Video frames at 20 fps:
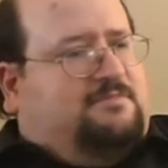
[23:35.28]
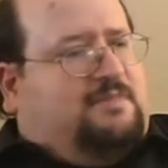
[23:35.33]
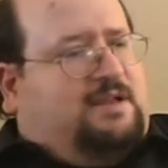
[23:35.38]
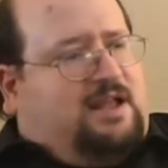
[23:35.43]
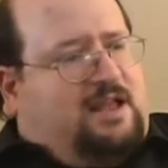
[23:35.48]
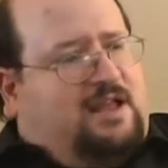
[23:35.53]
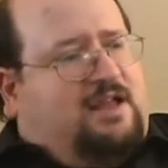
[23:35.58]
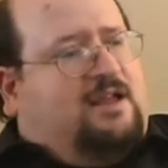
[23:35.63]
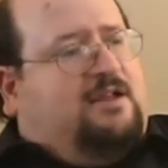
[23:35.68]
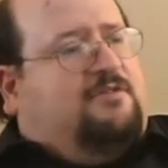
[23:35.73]

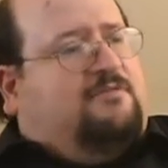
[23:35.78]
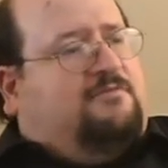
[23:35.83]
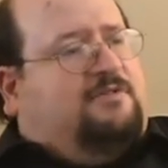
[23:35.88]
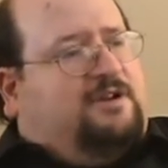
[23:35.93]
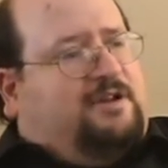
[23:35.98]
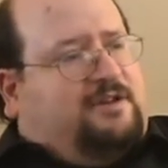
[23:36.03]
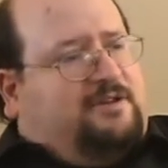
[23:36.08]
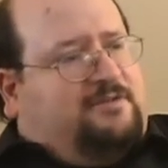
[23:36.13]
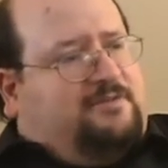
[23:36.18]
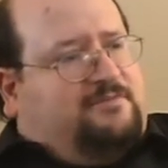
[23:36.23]

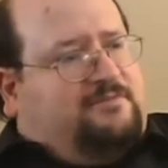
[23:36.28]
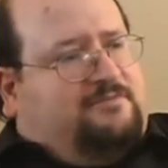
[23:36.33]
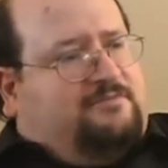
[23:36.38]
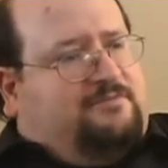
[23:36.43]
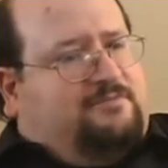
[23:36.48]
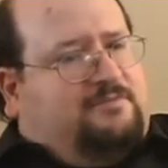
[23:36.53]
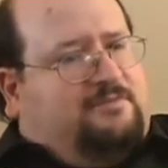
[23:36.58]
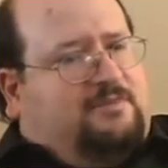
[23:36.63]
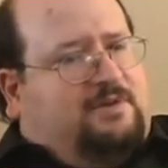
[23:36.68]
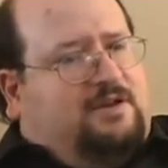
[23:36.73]
Aris.
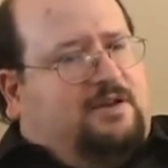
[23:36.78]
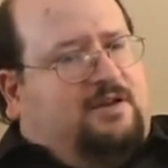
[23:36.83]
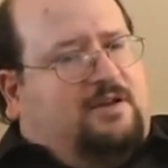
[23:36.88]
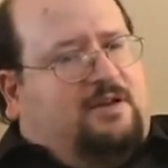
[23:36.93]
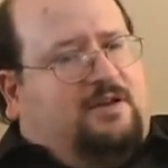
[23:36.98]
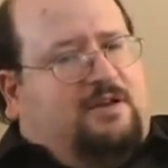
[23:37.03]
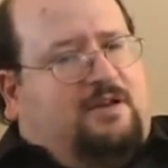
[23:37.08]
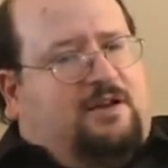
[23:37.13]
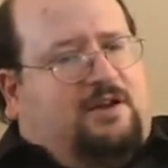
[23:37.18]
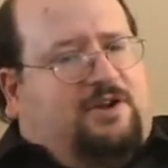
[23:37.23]

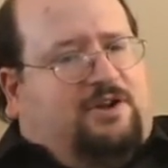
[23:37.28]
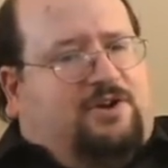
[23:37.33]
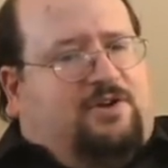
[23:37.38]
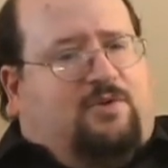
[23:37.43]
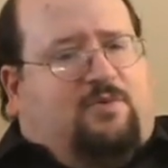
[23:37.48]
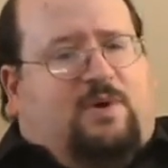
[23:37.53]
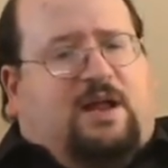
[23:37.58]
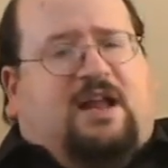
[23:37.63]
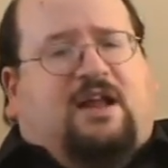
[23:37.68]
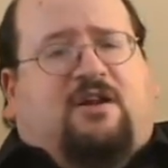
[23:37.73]
You
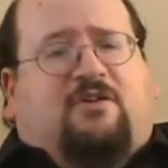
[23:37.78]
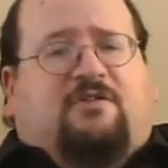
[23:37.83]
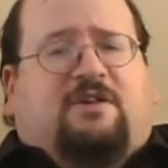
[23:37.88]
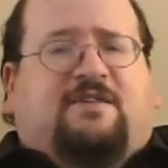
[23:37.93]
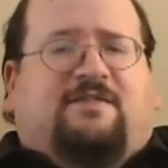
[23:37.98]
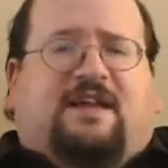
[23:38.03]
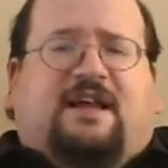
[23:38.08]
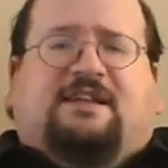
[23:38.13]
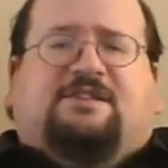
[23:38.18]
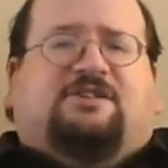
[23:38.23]
know,
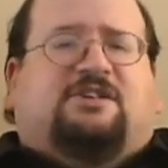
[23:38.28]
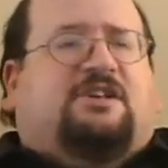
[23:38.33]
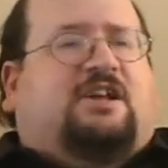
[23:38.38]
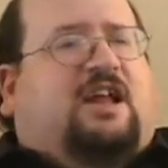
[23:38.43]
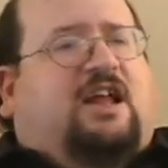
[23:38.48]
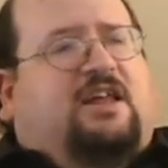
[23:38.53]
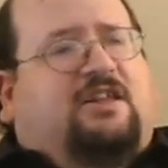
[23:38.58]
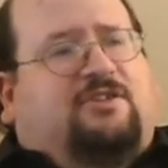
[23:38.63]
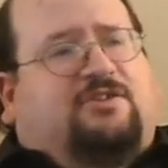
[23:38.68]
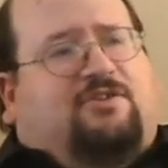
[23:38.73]
Aris, that's an
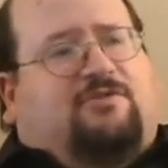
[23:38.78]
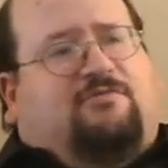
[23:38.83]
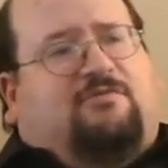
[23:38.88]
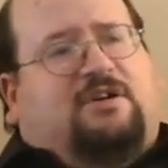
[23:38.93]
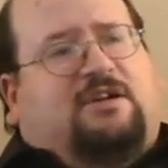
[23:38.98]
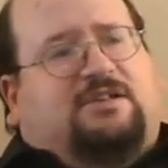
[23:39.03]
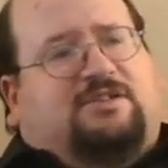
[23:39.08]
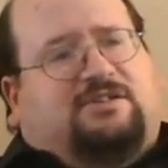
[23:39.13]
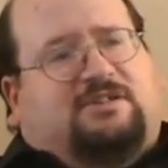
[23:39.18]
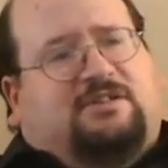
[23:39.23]

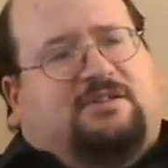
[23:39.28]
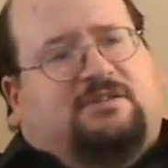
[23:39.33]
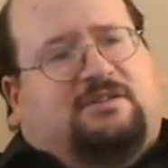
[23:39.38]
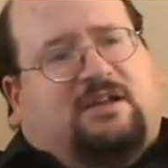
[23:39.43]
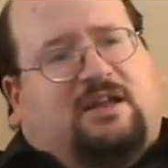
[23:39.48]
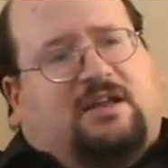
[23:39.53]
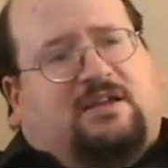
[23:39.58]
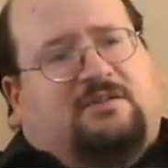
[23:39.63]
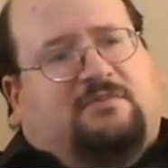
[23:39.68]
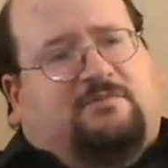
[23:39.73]
interesting
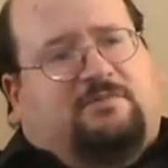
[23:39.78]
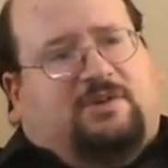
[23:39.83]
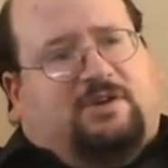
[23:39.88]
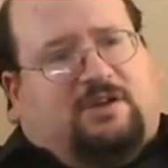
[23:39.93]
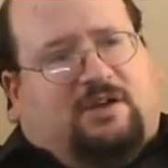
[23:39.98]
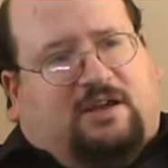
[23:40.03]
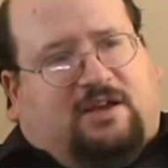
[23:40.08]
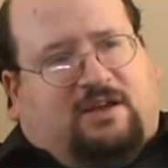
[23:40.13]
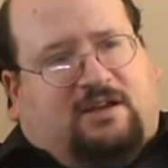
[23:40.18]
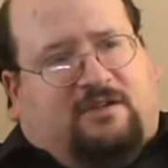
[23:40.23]
name
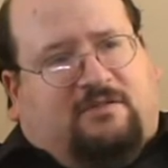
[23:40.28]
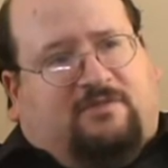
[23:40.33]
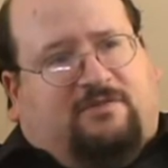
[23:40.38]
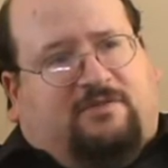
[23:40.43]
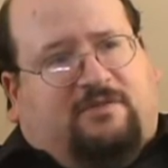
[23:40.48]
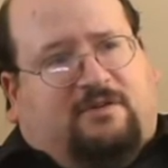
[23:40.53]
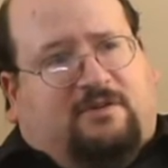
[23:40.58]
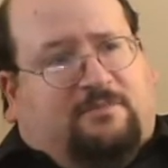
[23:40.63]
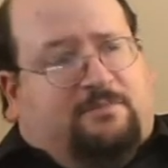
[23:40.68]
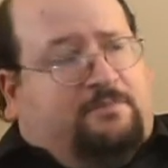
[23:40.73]
you have.